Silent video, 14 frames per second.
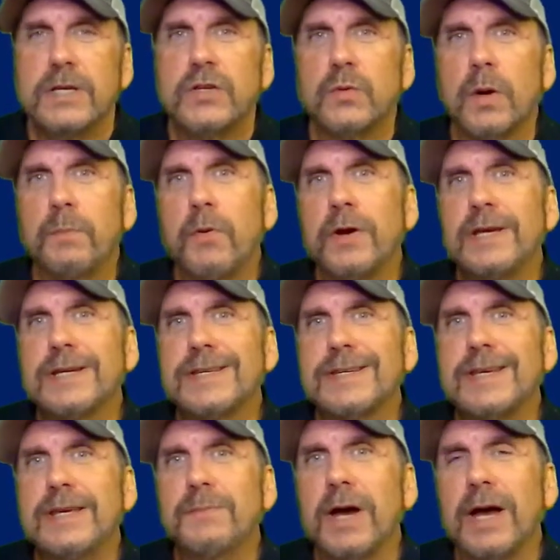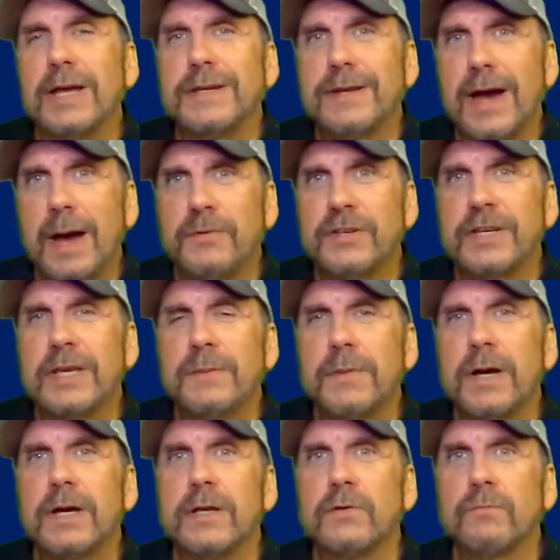So we're putting a schema on top, schema
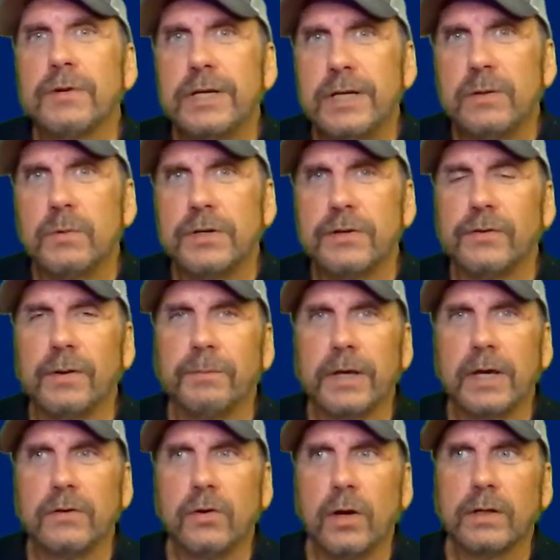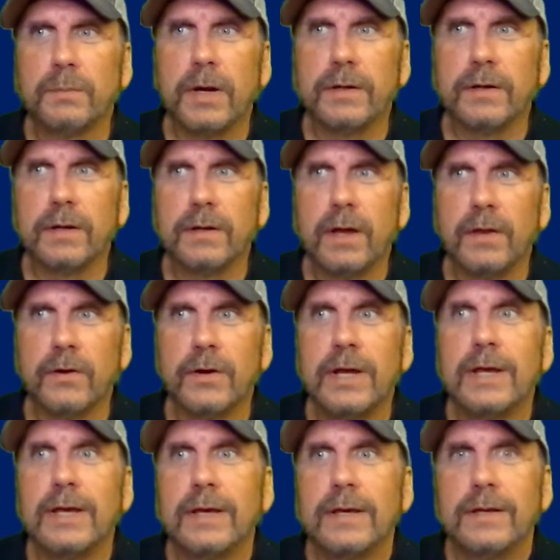on read, which is something I talked about in another
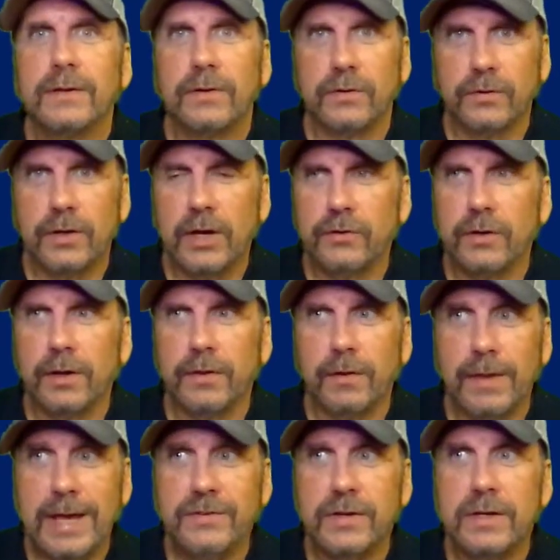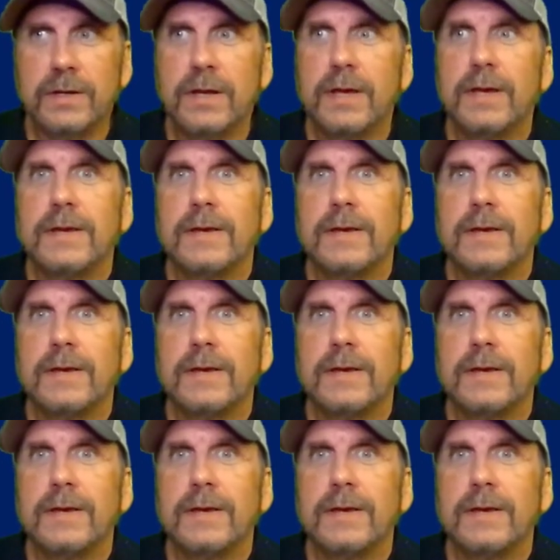discussion of the lesson.